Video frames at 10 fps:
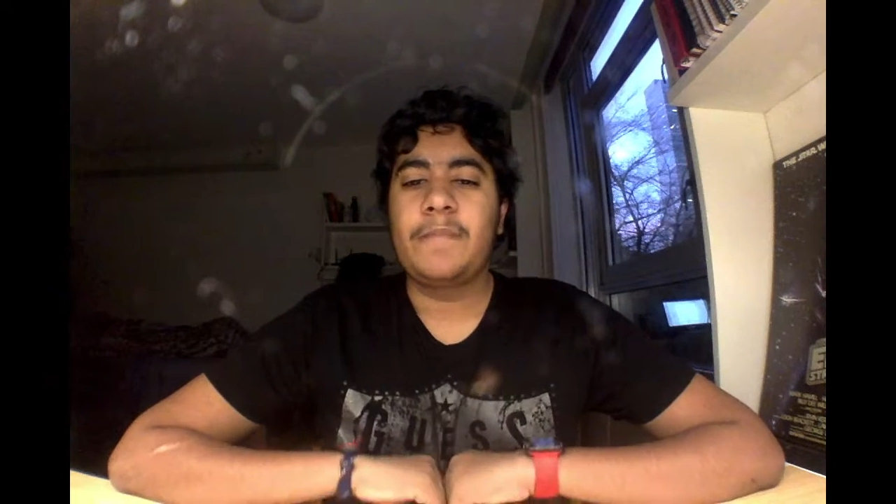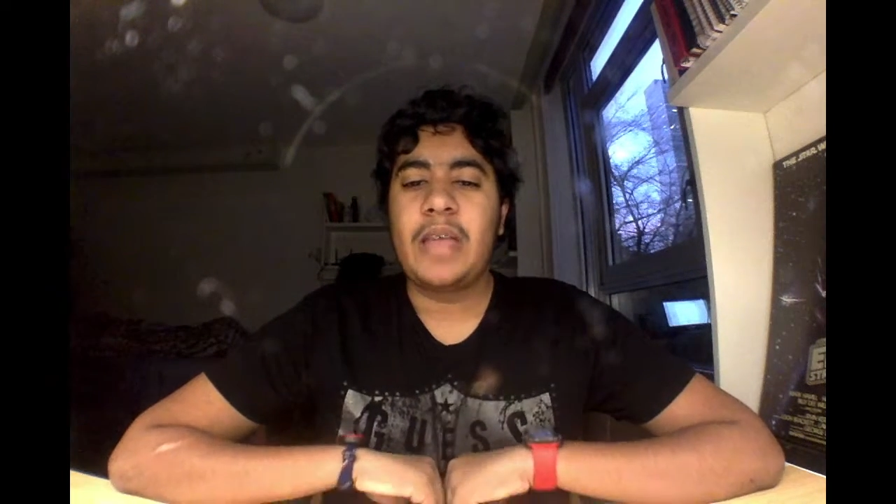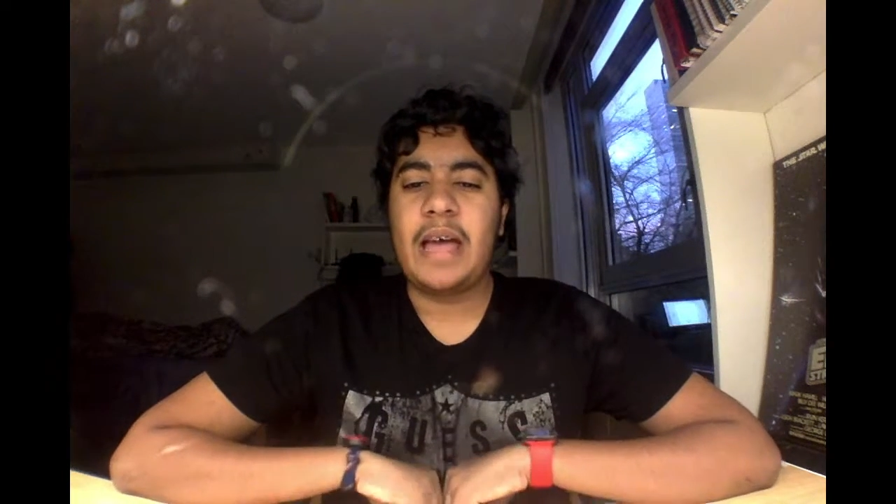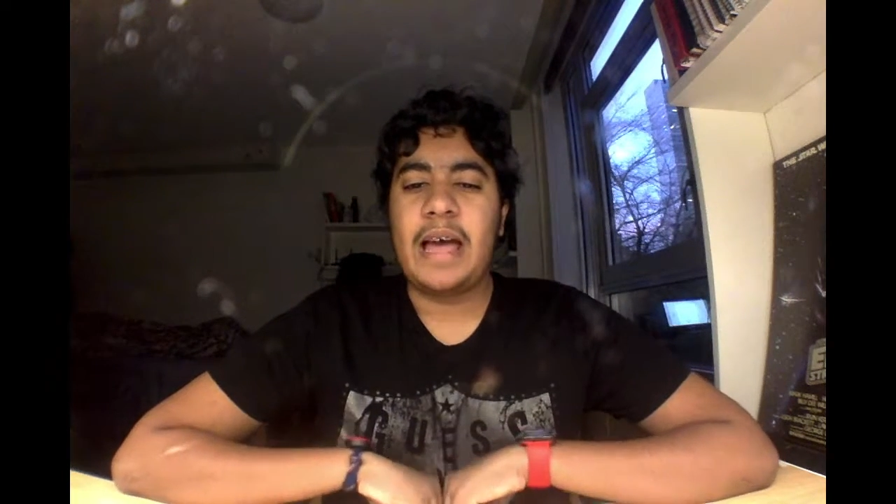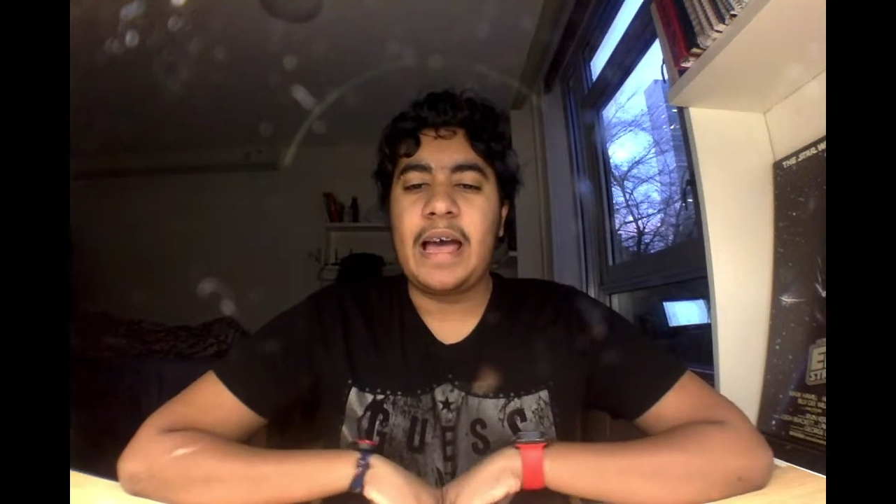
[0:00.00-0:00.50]

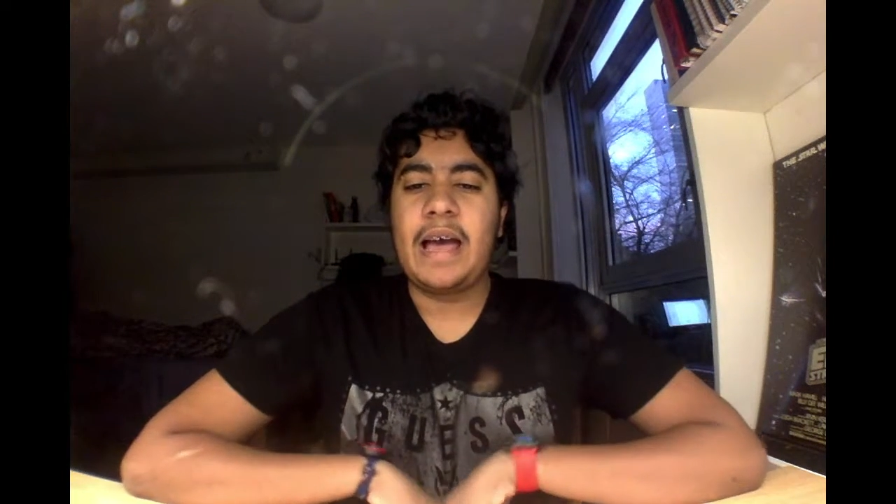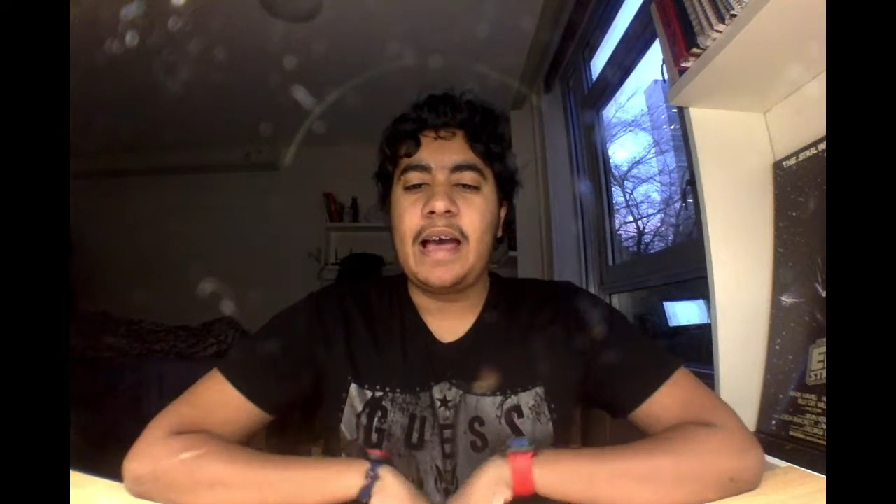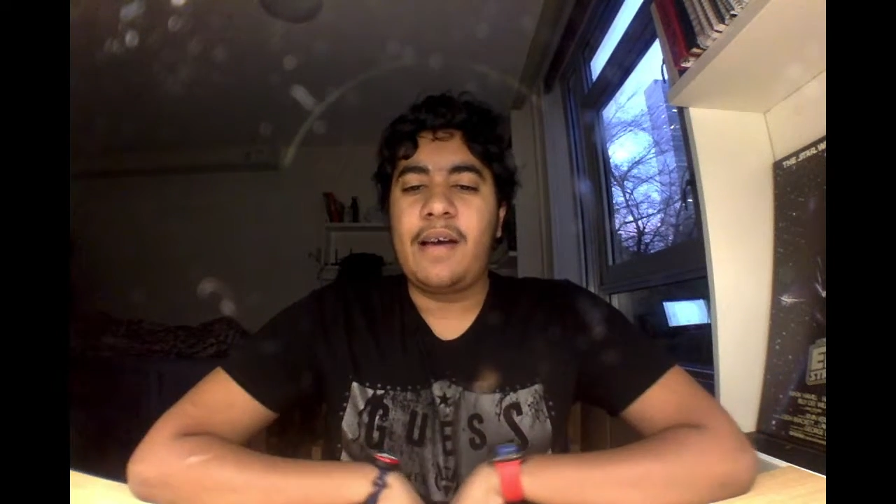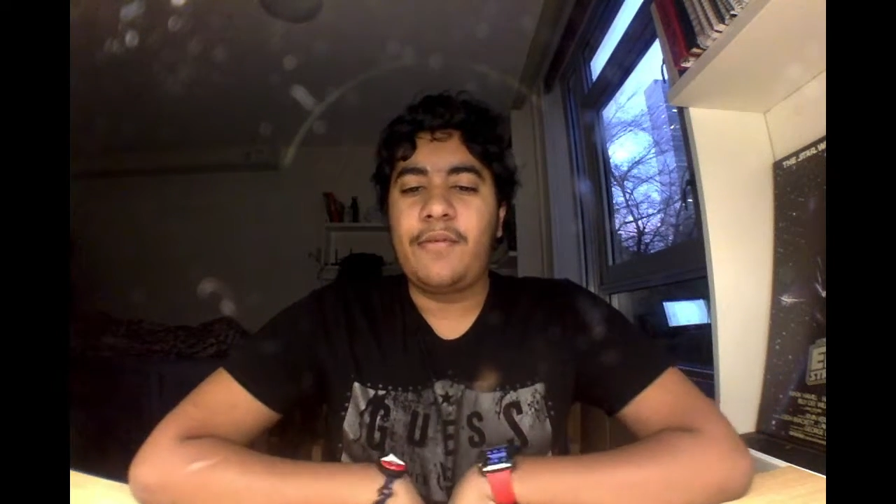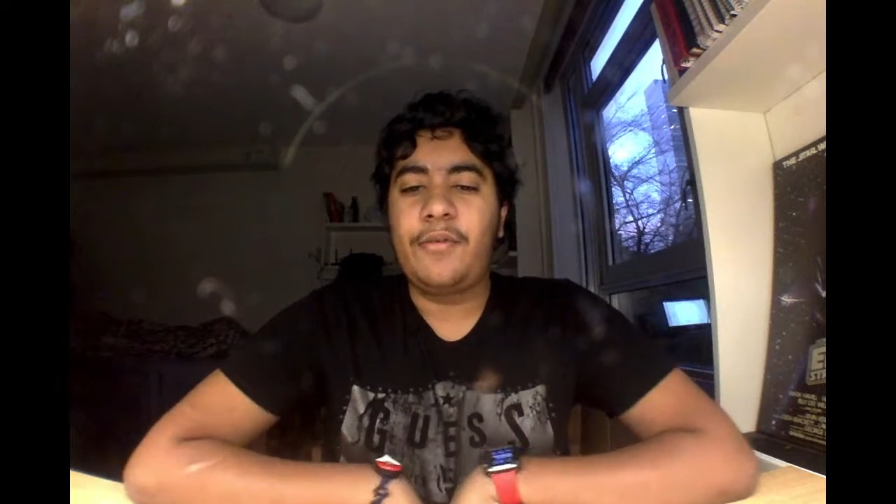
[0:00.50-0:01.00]

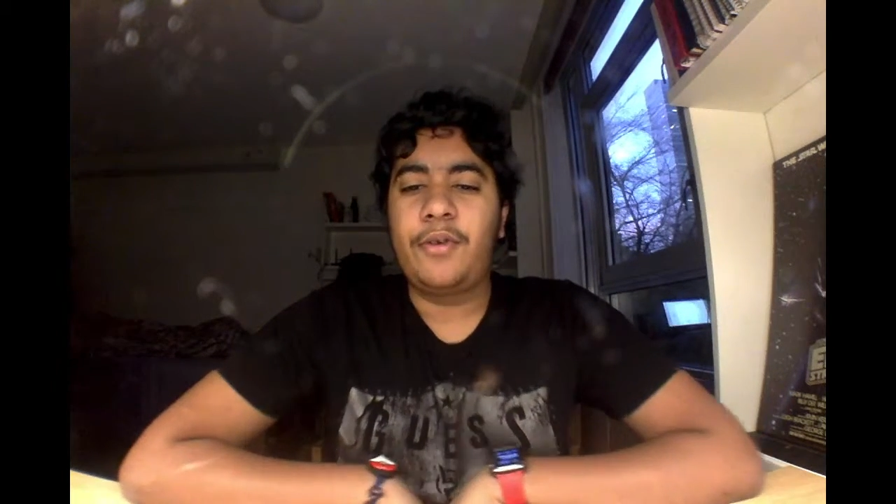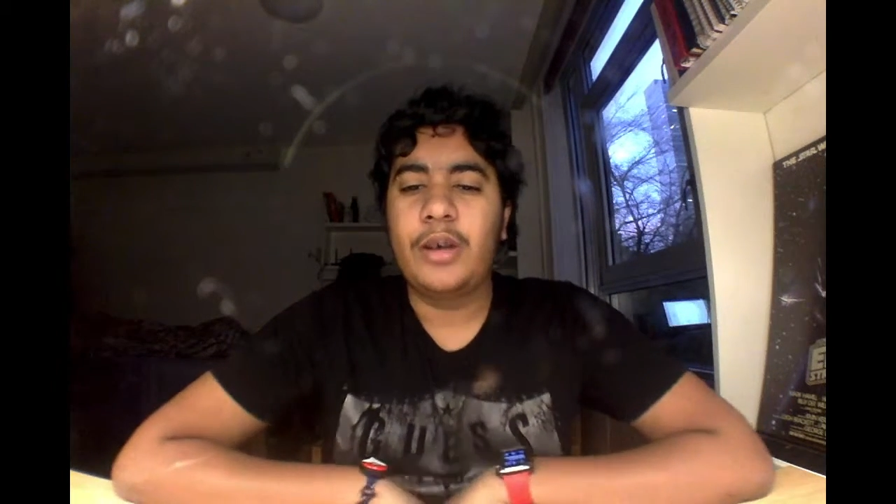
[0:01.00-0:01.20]
have...